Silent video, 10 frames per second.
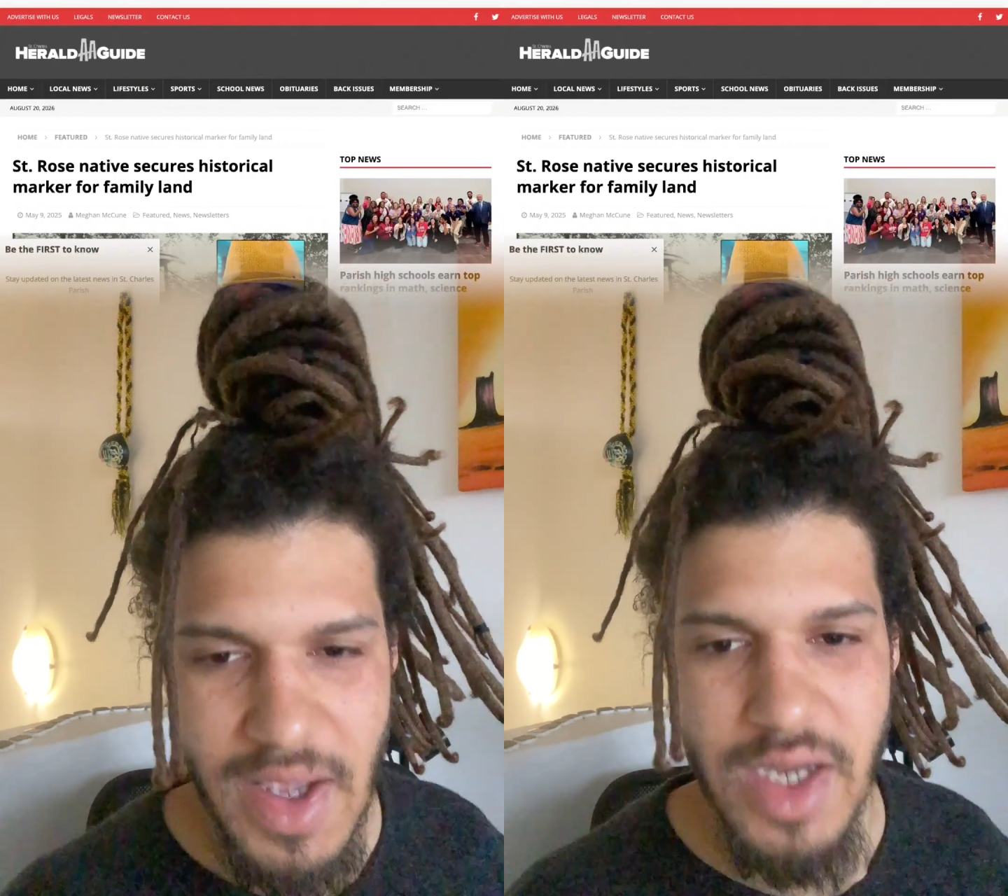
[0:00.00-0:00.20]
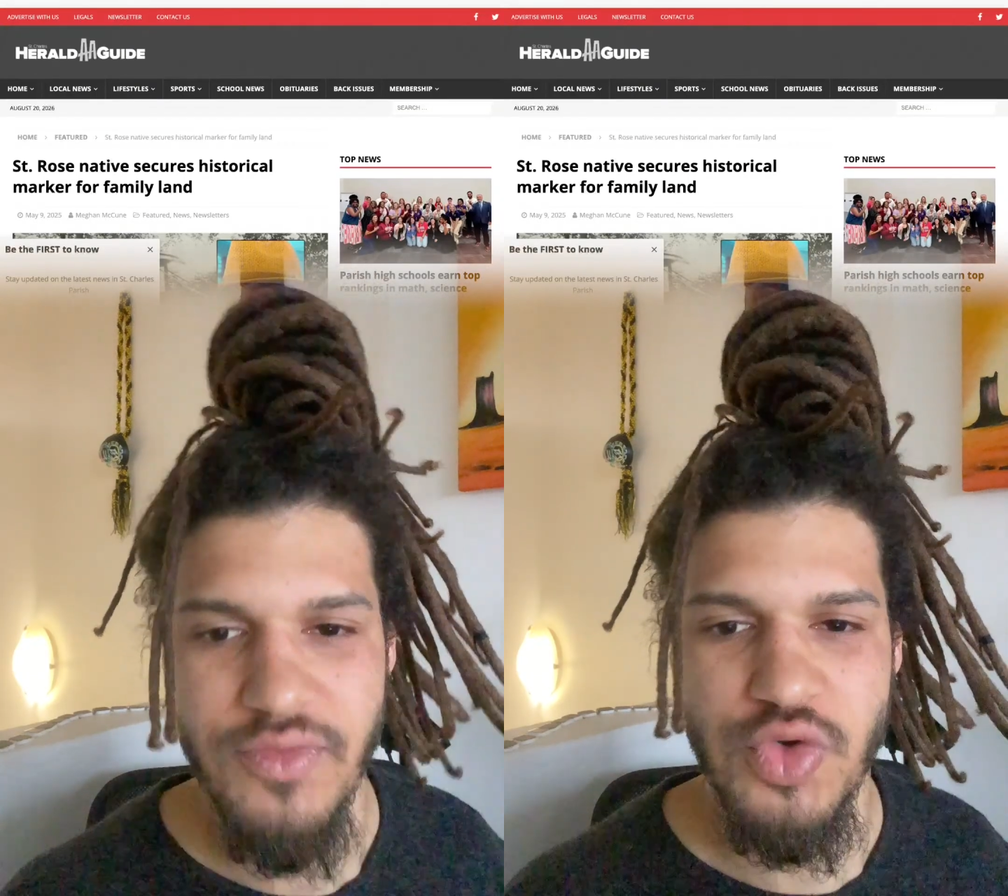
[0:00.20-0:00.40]

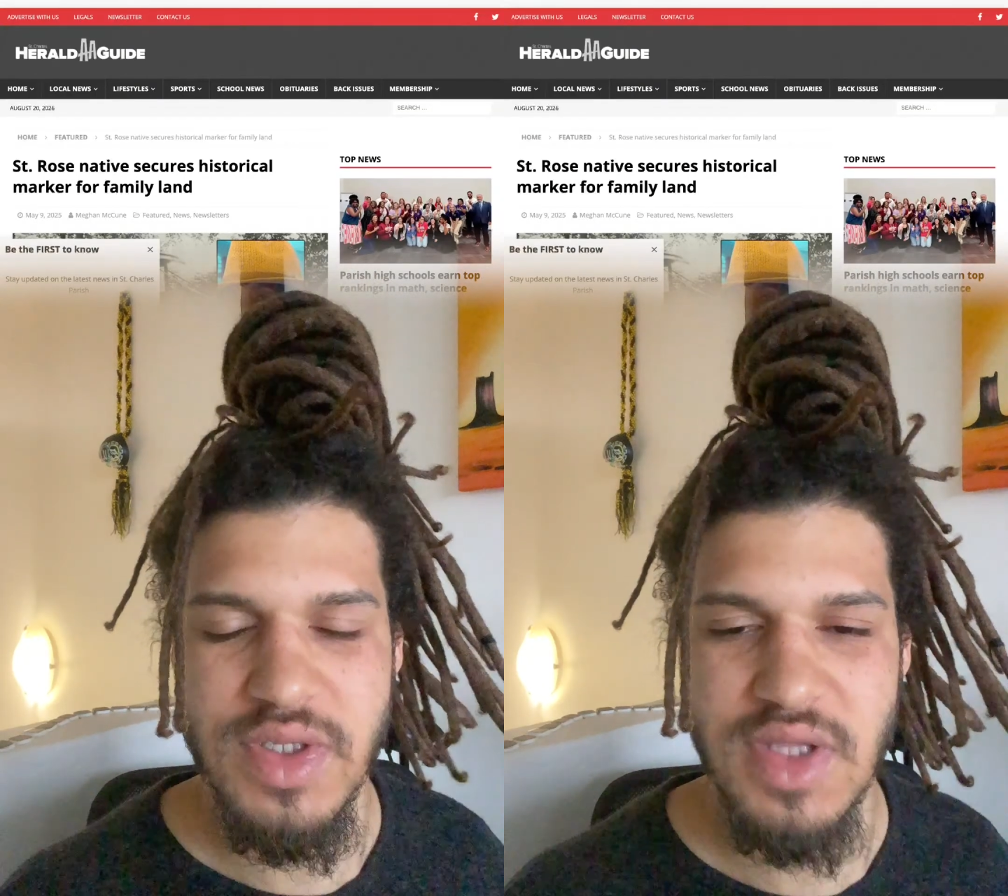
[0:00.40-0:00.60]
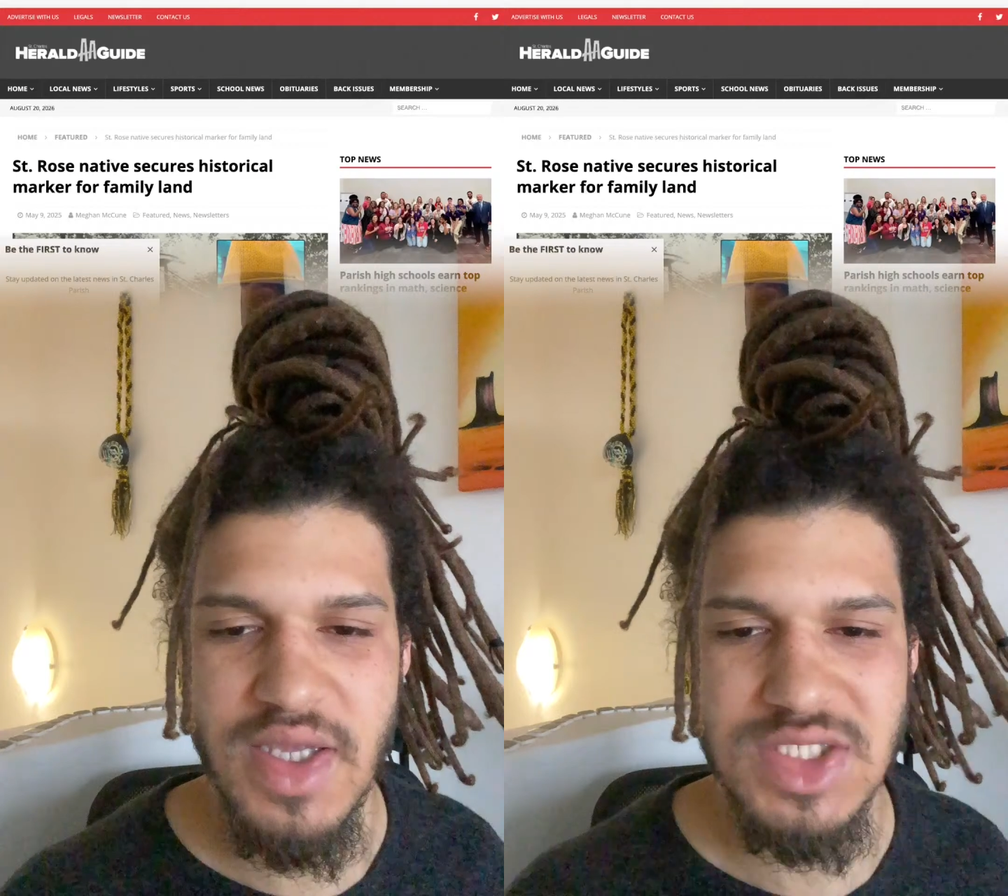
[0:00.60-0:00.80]
and
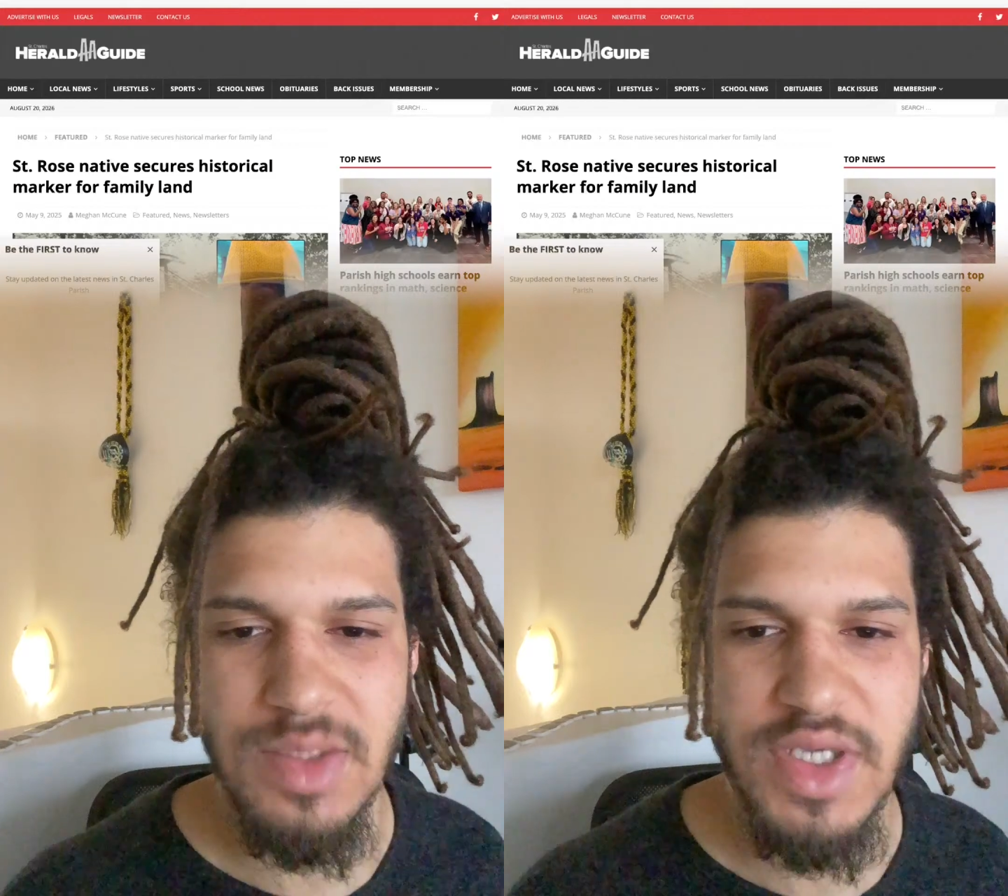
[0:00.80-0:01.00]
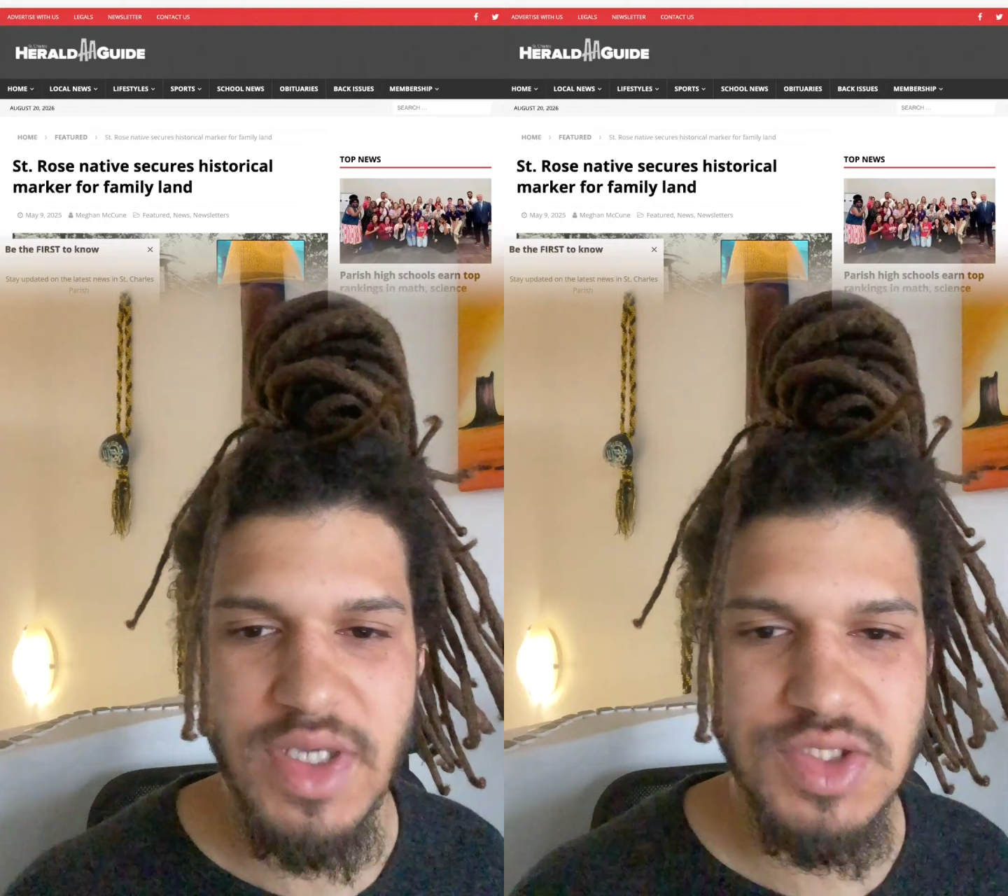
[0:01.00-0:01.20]
doing things to
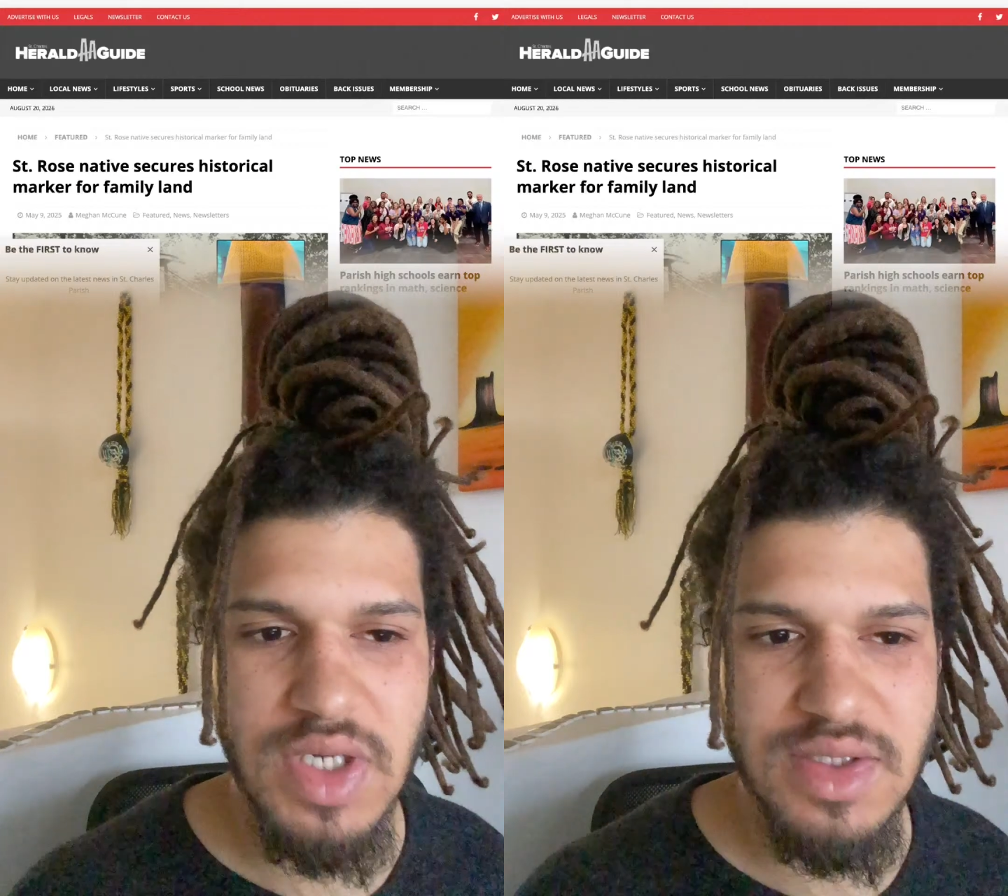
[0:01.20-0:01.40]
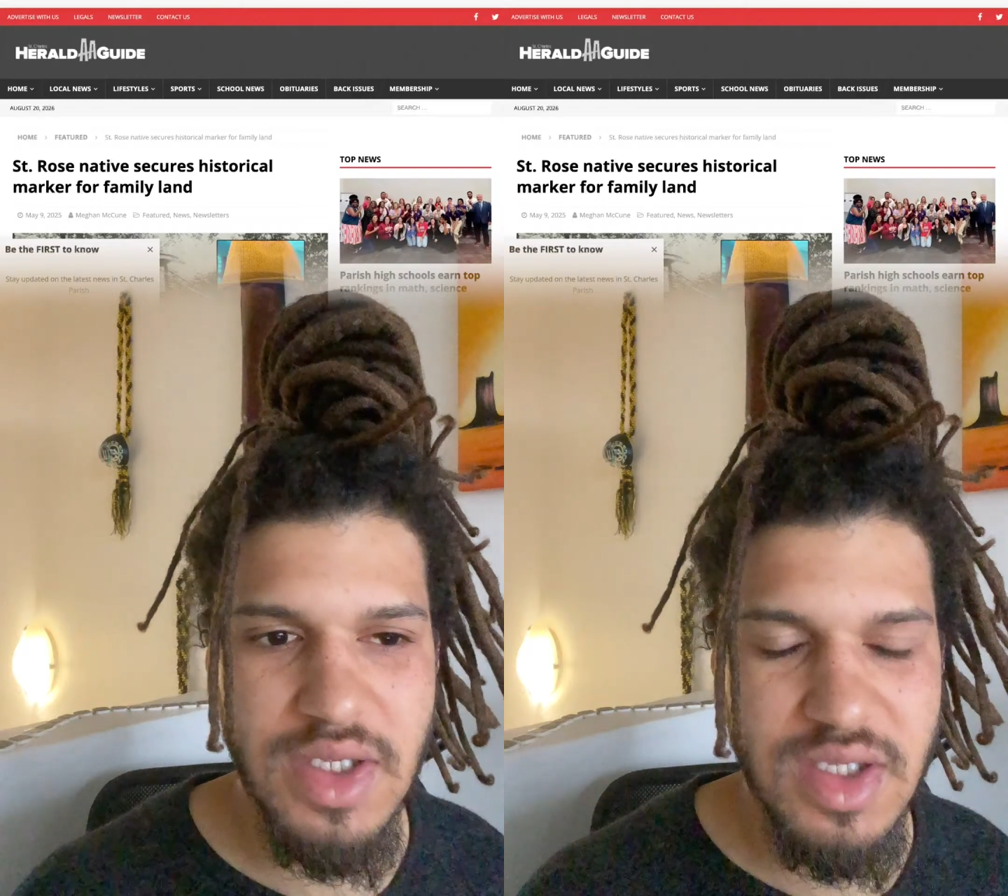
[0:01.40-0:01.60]
make sure
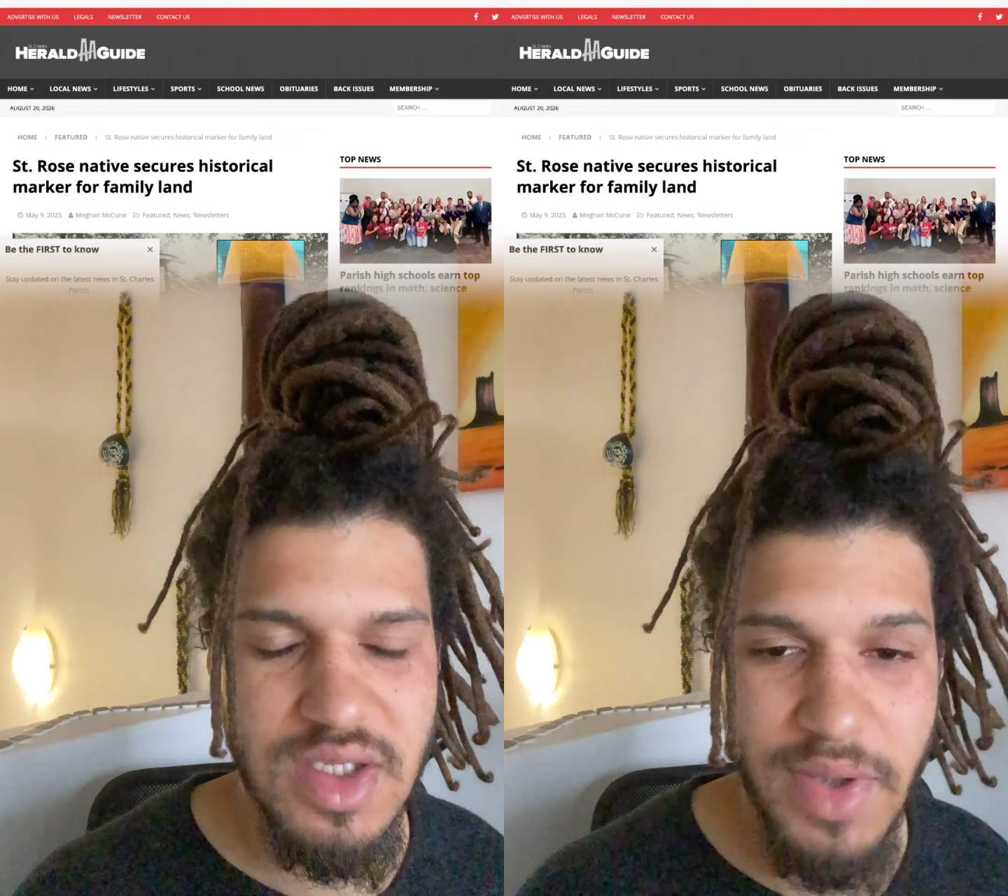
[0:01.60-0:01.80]
that they can